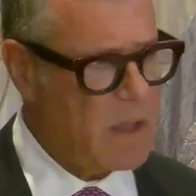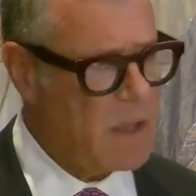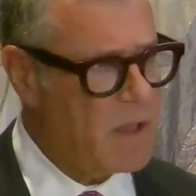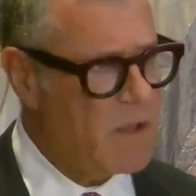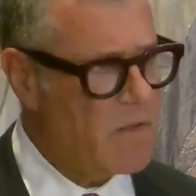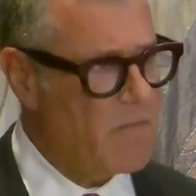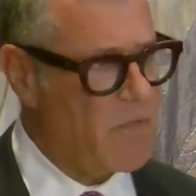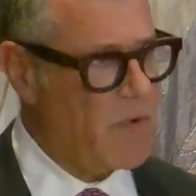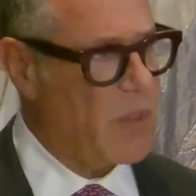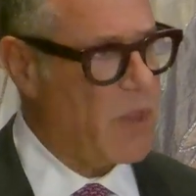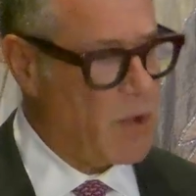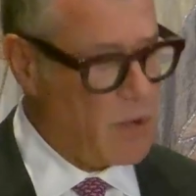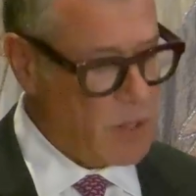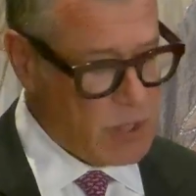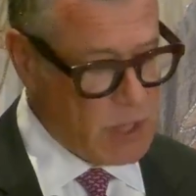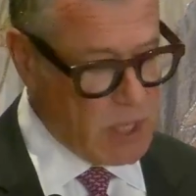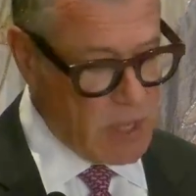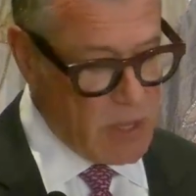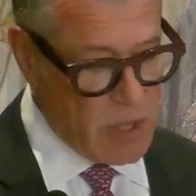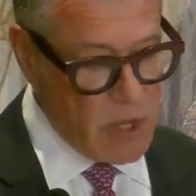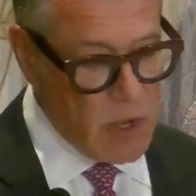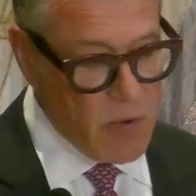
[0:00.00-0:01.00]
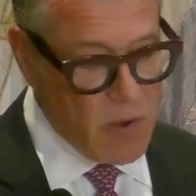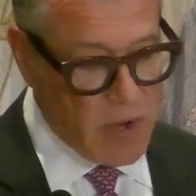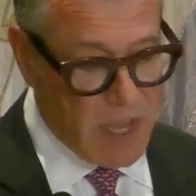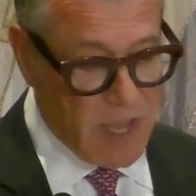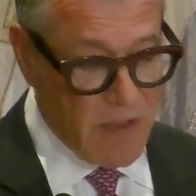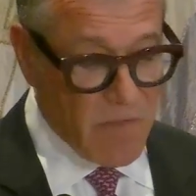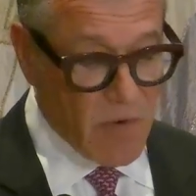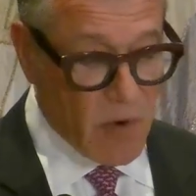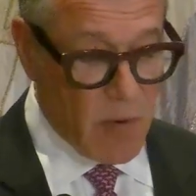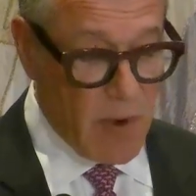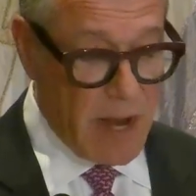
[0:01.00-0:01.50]
For those of you who
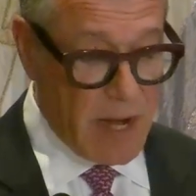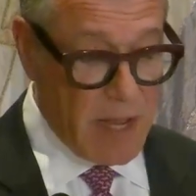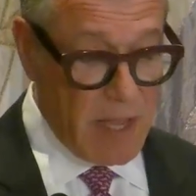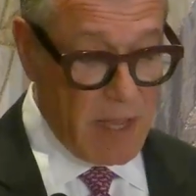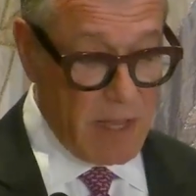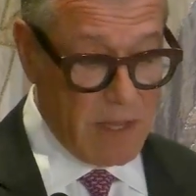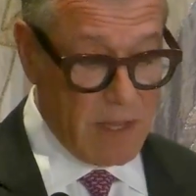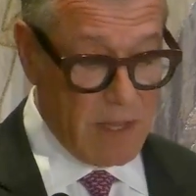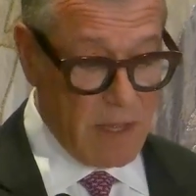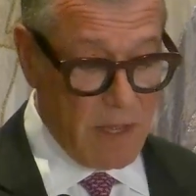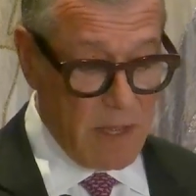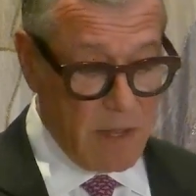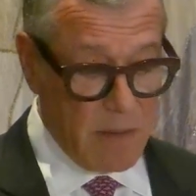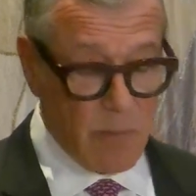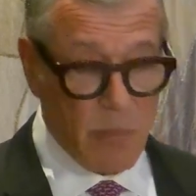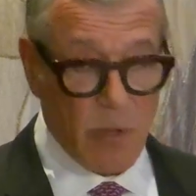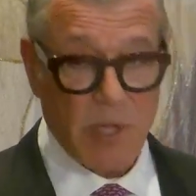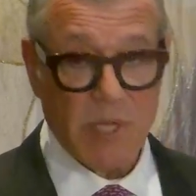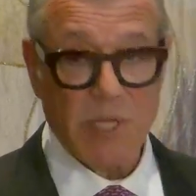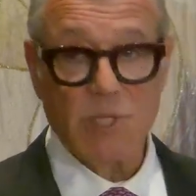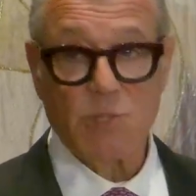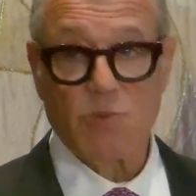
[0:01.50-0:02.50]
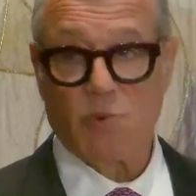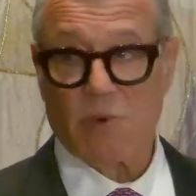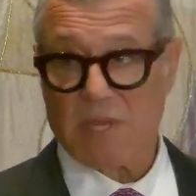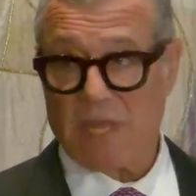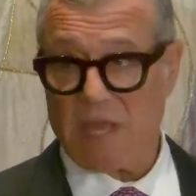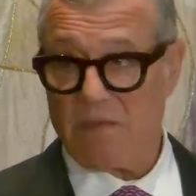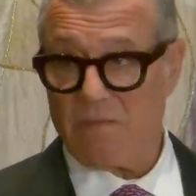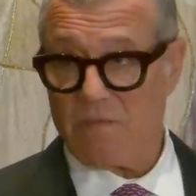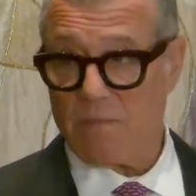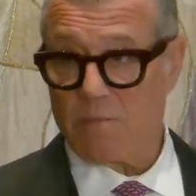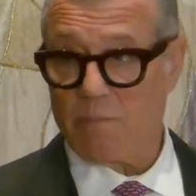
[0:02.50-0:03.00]
give already, please
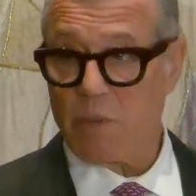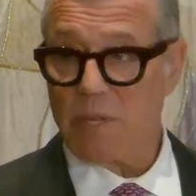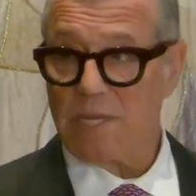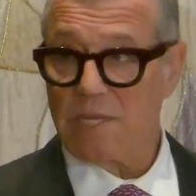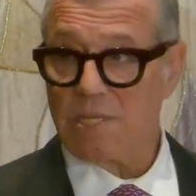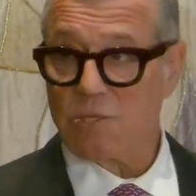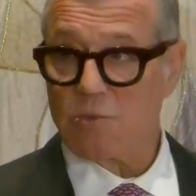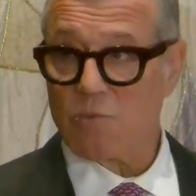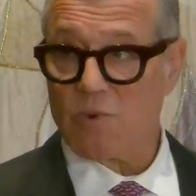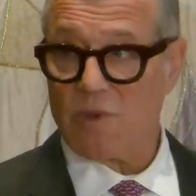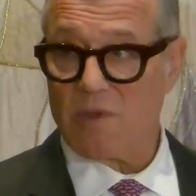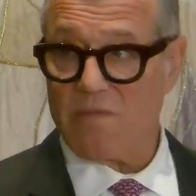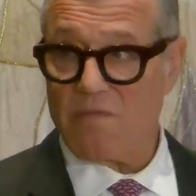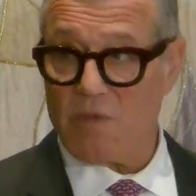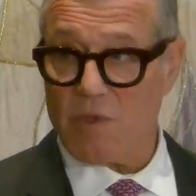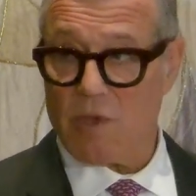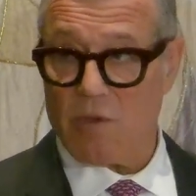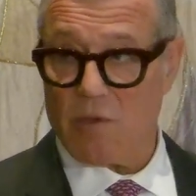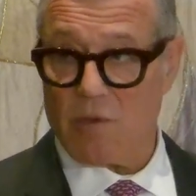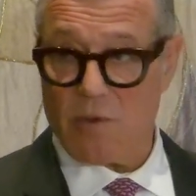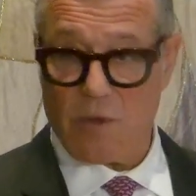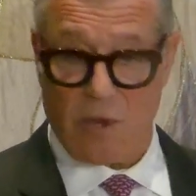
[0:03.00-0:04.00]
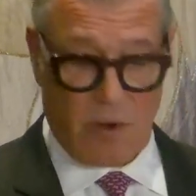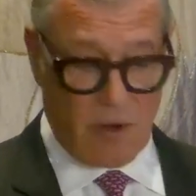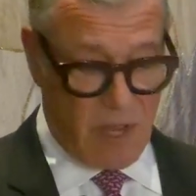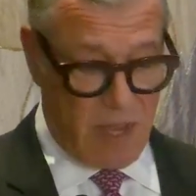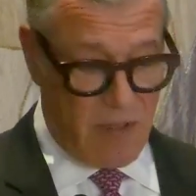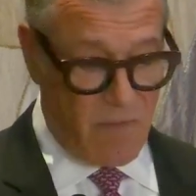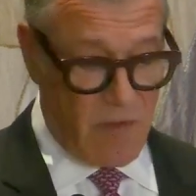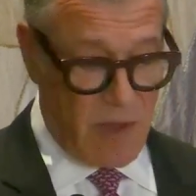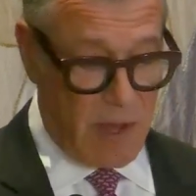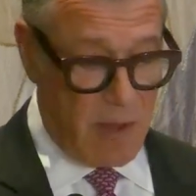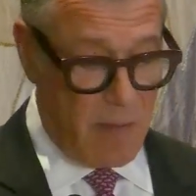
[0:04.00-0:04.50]
review your
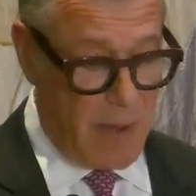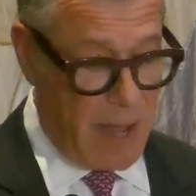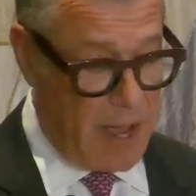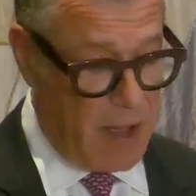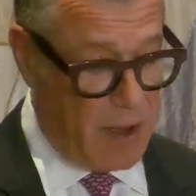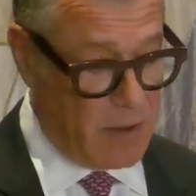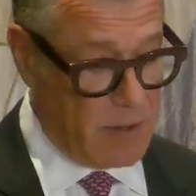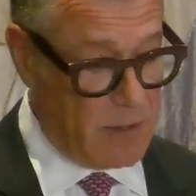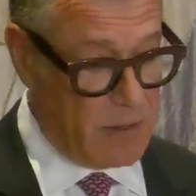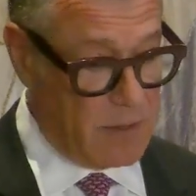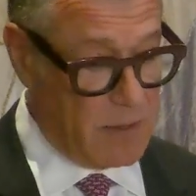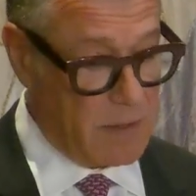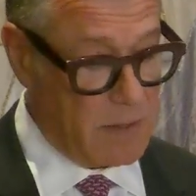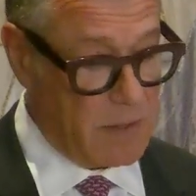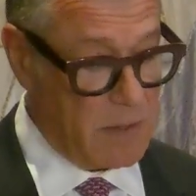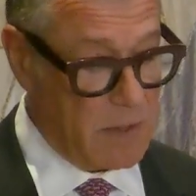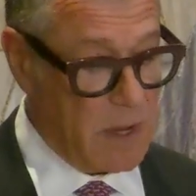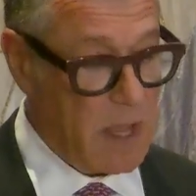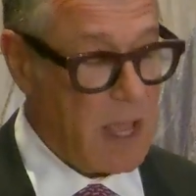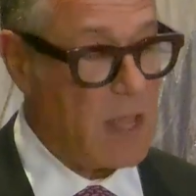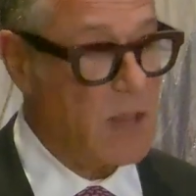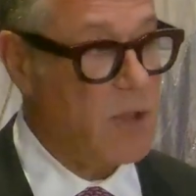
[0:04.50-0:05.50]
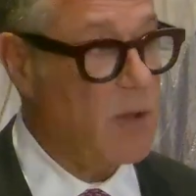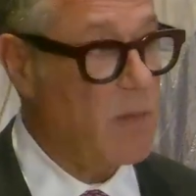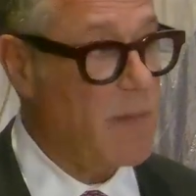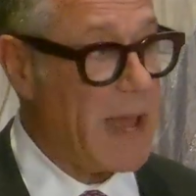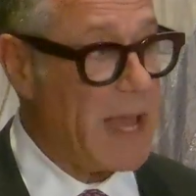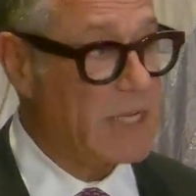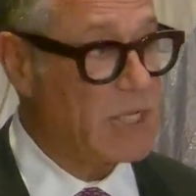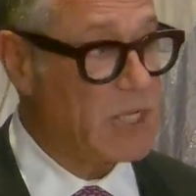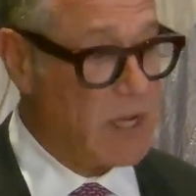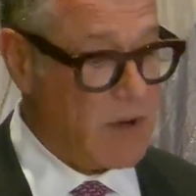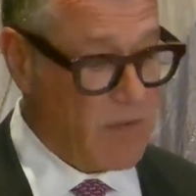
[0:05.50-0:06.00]
giving amount. Can you
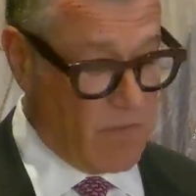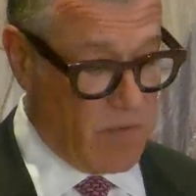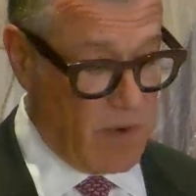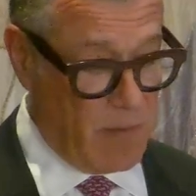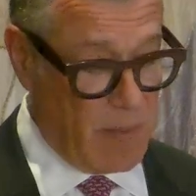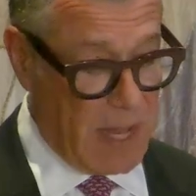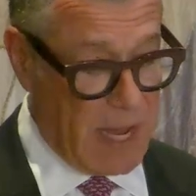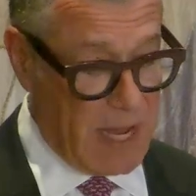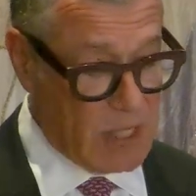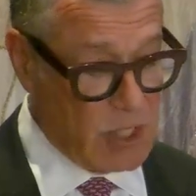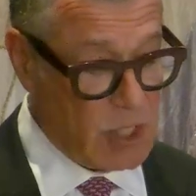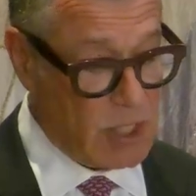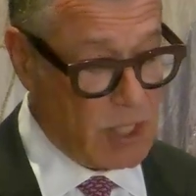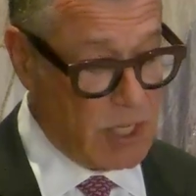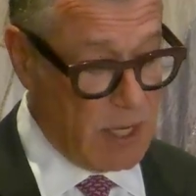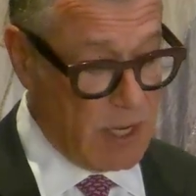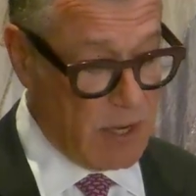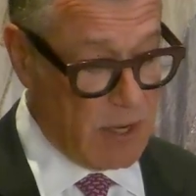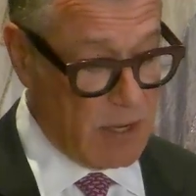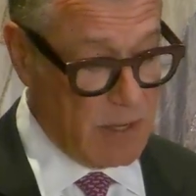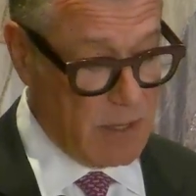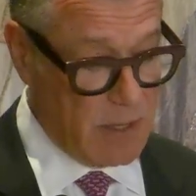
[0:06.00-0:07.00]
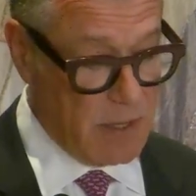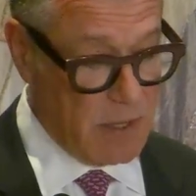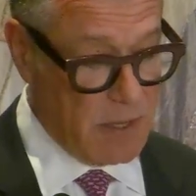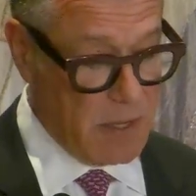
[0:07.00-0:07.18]
match it from last year?